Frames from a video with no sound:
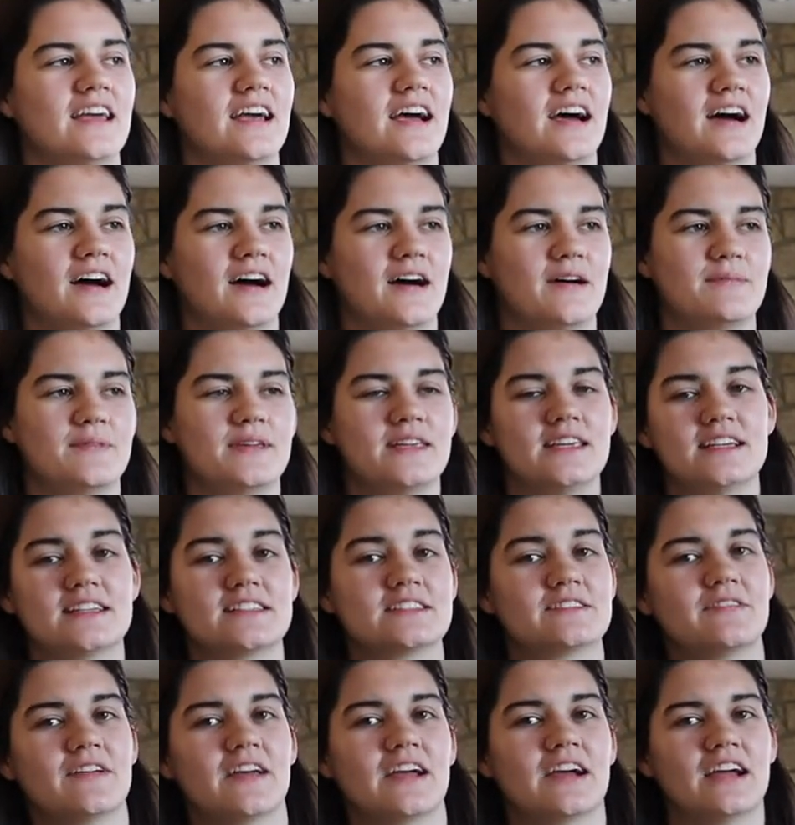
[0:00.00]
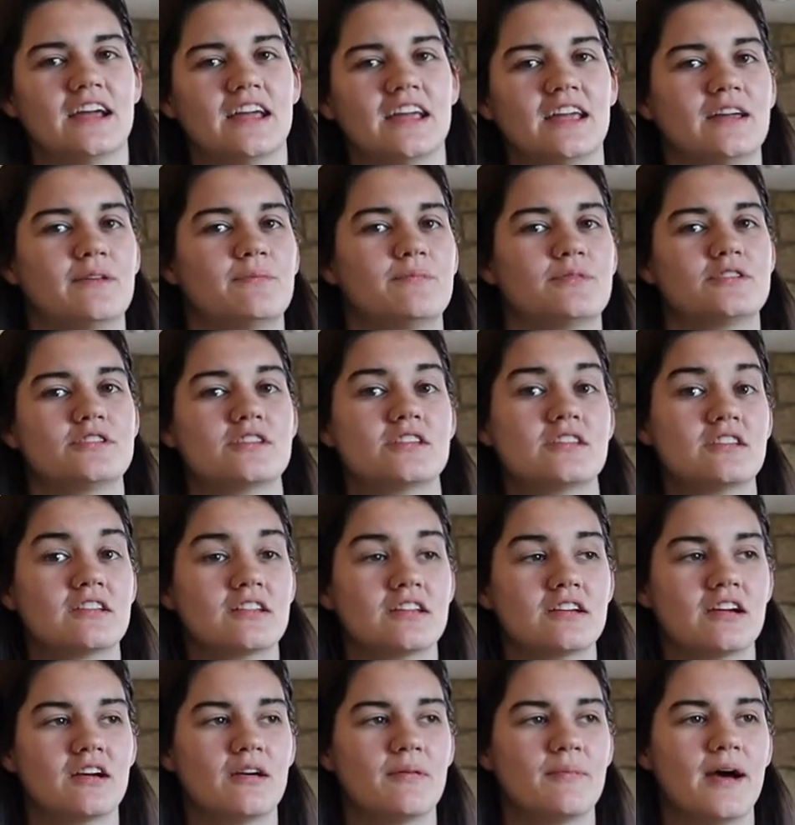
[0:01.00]
um, he is very
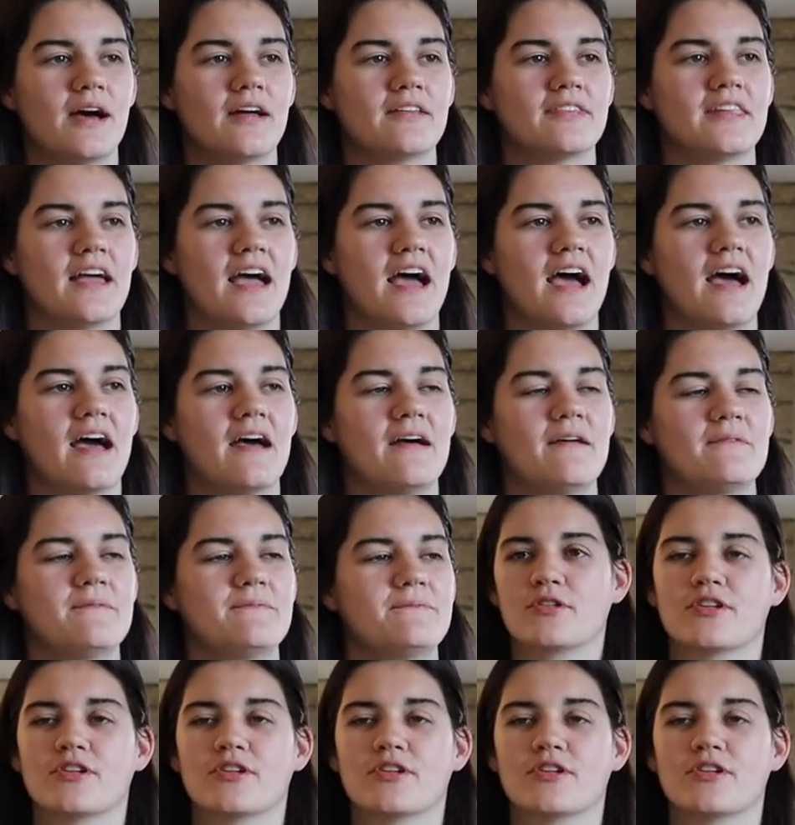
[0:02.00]
particular about that.